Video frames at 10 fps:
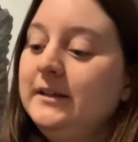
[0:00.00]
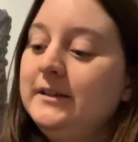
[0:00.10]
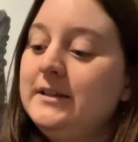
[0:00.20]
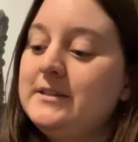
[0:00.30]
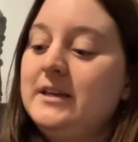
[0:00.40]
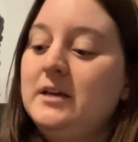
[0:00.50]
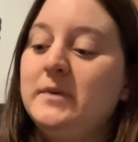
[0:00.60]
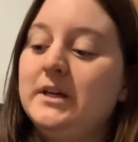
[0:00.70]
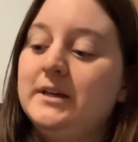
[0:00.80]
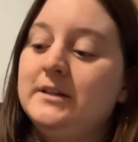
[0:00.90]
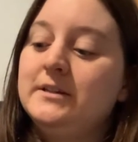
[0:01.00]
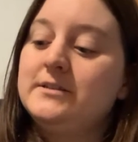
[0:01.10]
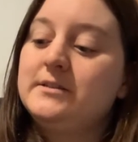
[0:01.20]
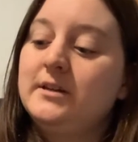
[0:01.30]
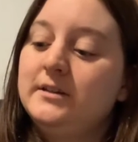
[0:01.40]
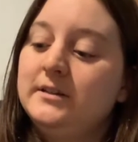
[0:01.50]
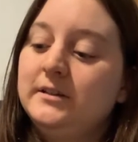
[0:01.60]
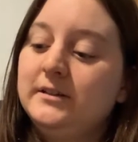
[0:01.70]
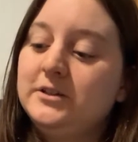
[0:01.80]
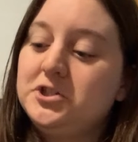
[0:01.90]
His name is
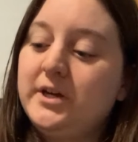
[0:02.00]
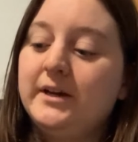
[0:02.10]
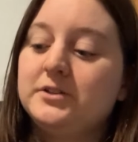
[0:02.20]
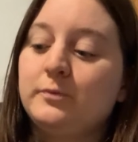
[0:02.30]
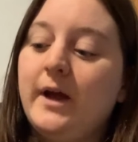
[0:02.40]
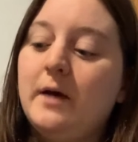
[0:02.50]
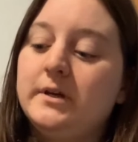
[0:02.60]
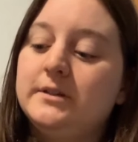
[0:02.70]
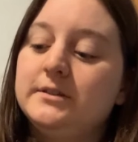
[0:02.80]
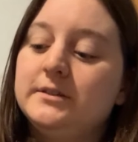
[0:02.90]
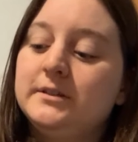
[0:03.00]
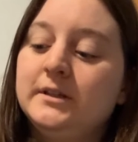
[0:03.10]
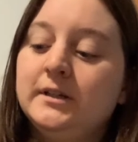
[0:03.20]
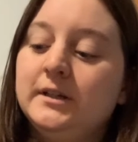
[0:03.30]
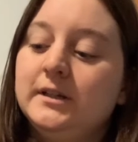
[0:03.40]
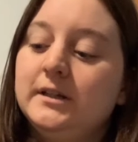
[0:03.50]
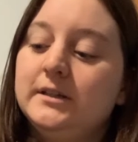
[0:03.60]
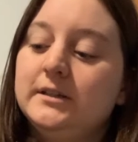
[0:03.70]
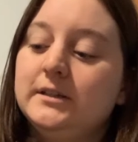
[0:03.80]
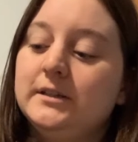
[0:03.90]
Jacked Rabbit,
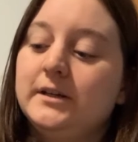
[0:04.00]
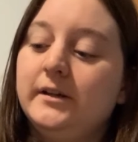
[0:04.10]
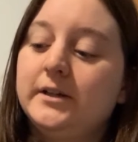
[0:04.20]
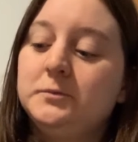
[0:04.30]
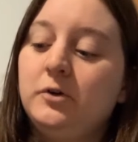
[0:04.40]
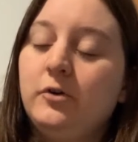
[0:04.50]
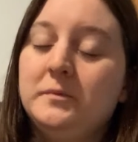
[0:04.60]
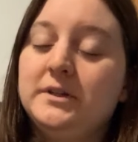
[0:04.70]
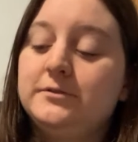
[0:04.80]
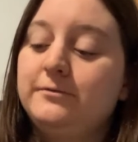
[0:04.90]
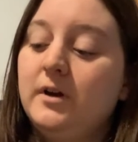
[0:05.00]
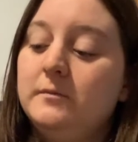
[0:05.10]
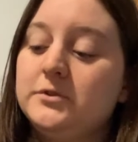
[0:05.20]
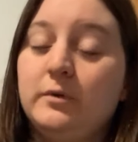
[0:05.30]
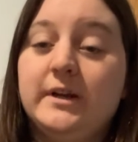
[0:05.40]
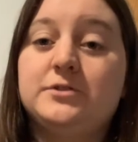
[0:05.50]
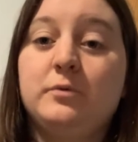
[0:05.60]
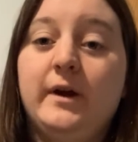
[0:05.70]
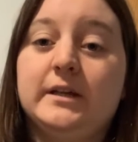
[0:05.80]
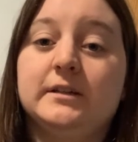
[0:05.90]
the collectible ornament from
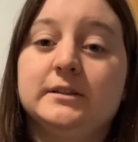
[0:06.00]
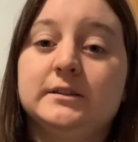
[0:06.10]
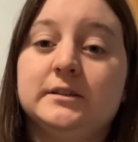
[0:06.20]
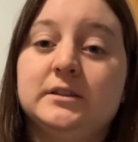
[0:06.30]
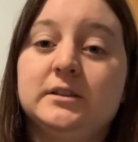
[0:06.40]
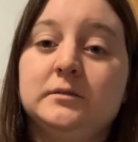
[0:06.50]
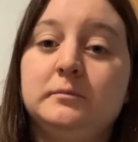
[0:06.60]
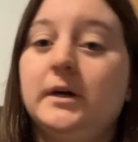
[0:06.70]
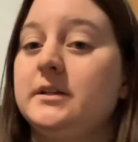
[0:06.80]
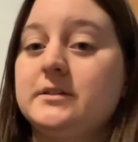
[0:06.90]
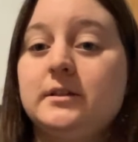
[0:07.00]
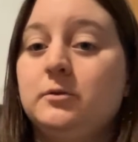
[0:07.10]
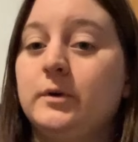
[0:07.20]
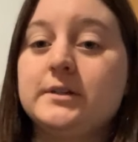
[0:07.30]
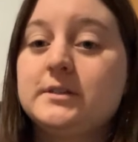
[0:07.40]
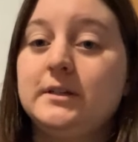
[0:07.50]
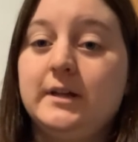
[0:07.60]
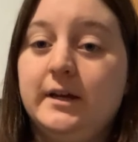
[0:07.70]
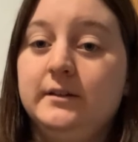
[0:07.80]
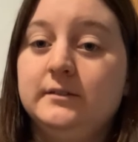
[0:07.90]
2020, but he still works
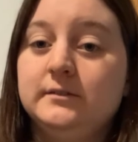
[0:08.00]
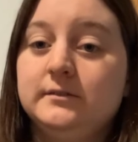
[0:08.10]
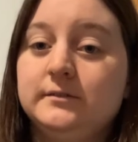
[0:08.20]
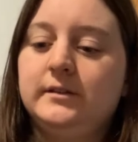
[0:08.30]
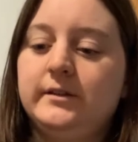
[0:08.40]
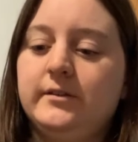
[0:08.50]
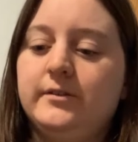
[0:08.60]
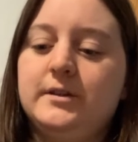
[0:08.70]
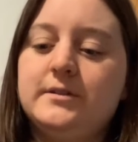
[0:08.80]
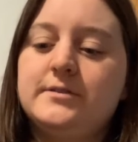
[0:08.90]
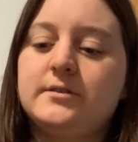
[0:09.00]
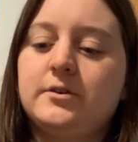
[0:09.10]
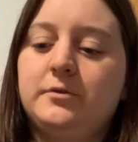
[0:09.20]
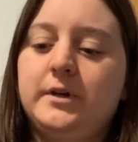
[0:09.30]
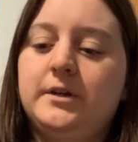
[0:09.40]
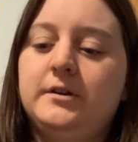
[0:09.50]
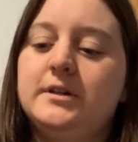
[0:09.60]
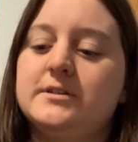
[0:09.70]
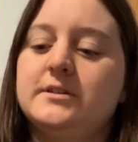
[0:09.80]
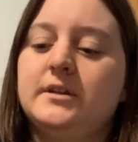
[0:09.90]
today. This critter
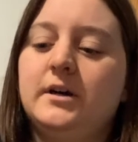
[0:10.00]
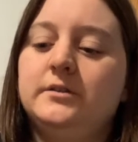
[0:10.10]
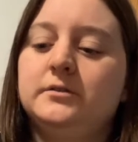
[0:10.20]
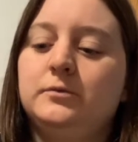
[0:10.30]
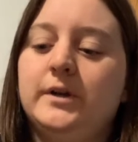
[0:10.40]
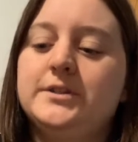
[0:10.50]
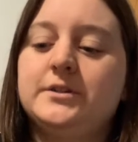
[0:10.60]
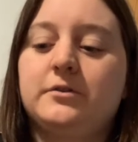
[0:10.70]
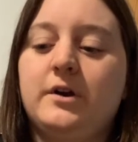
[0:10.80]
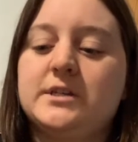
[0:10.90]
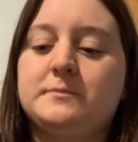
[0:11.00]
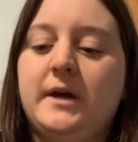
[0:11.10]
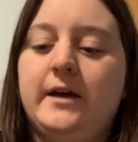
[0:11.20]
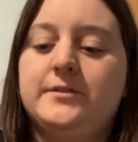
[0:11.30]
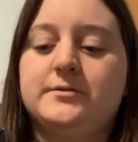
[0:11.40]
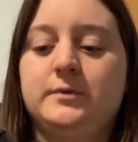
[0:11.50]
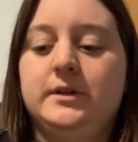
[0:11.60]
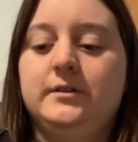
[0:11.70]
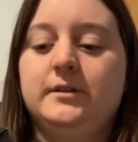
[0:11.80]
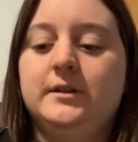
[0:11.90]
is not one to cross paths
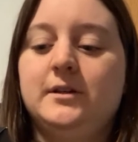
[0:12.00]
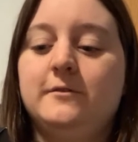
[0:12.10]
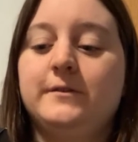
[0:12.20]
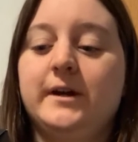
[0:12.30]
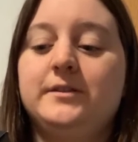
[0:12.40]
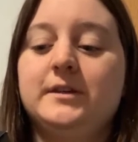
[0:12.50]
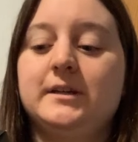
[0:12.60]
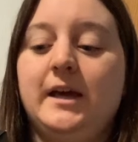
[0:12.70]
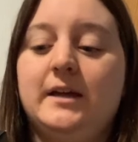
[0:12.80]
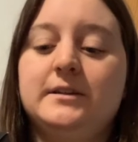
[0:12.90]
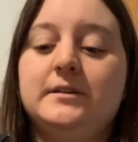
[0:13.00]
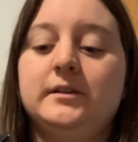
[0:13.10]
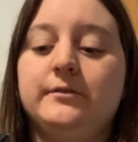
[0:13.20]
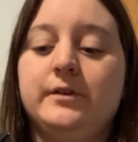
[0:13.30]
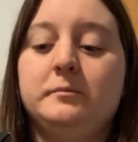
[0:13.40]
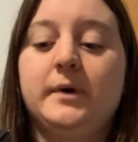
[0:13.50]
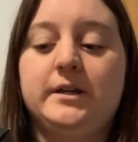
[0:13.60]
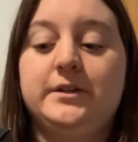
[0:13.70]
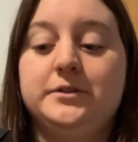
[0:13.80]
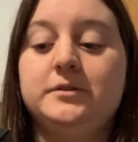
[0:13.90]
with. Forget the candy-delivering
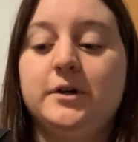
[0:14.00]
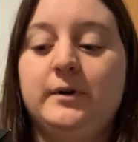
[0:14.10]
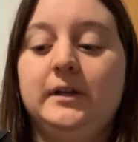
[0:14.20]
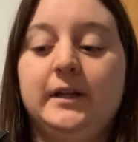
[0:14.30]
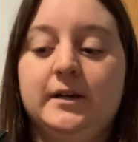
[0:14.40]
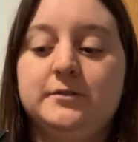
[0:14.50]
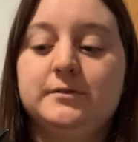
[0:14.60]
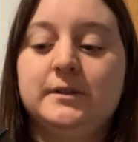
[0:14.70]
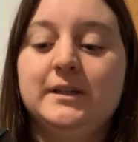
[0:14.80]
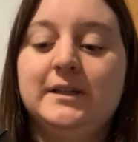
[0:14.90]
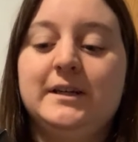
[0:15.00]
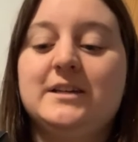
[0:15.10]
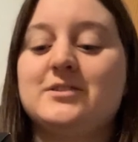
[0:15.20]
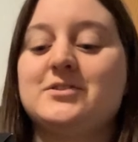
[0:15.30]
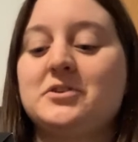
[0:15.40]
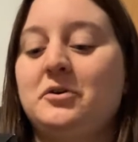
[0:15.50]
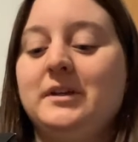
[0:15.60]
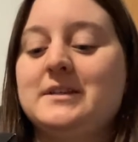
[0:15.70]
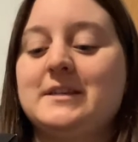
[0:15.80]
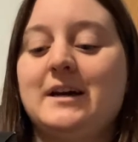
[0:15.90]
bunny you know and love. His
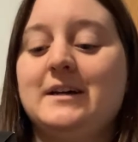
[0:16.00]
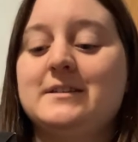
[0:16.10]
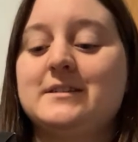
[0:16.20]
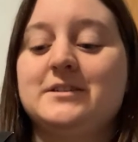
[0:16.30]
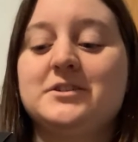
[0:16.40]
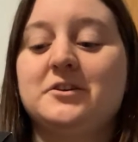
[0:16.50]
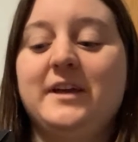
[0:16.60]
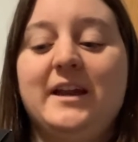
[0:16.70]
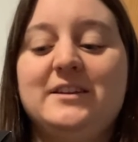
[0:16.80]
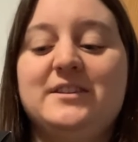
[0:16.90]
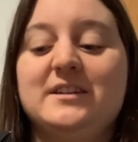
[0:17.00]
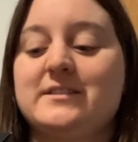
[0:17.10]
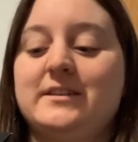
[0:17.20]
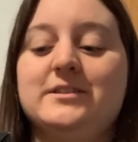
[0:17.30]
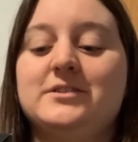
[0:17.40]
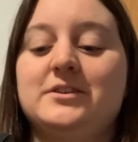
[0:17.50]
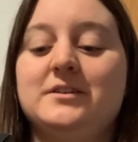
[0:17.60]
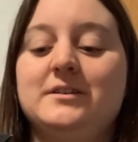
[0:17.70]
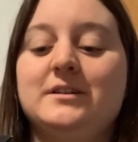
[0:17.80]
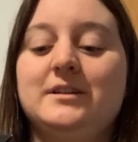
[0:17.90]
soulless eyes can turn anything sinister.
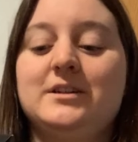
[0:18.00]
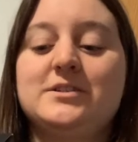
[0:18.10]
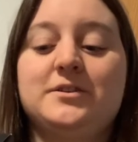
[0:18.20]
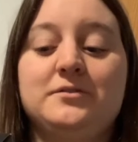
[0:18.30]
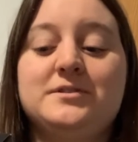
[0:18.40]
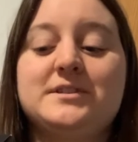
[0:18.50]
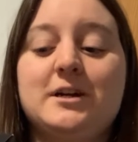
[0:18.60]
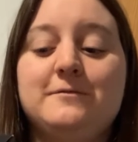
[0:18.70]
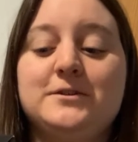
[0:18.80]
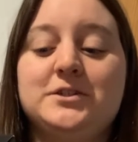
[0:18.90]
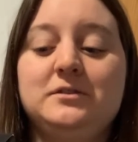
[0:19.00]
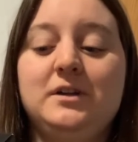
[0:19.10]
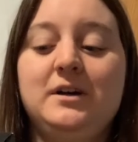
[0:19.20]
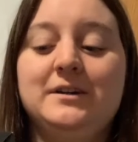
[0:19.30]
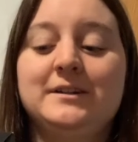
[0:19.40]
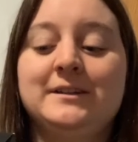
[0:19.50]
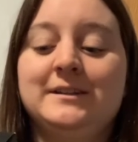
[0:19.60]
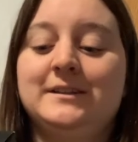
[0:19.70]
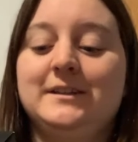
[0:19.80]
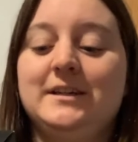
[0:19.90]
So don't stare for too long.
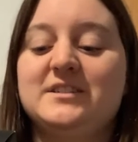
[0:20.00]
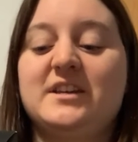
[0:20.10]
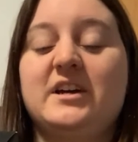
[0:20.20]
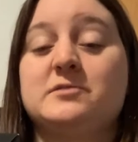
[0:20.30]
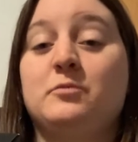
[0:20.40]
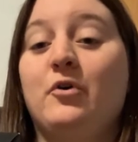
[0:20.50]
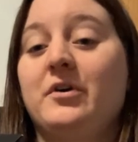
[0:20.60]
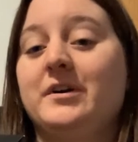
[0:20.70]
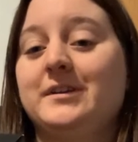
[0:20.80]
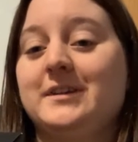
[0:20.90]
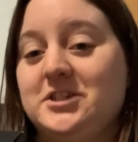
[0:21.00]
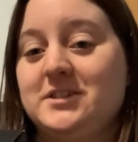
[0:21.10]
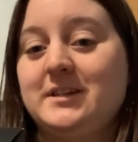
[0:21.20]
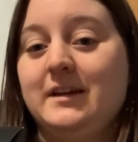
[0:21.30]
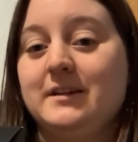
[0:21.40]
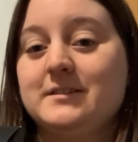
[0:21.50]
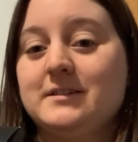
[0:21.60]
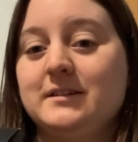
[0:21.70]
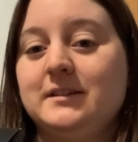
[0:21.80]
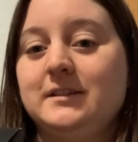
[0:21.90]
He desires more than just eggs.
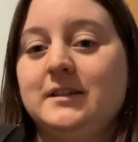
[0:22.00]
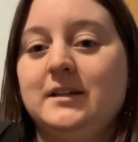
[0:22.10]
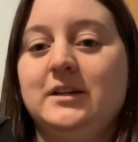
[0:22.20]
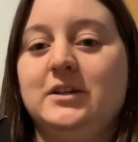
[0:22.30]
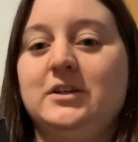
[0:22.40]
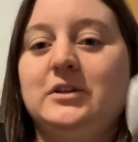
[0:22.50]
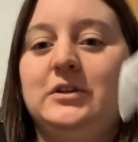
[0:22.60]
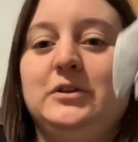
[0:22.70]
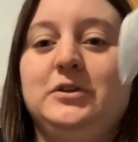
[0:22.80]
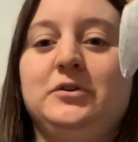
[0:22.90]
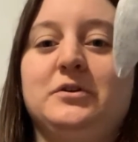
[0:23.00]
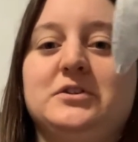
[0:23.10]
Your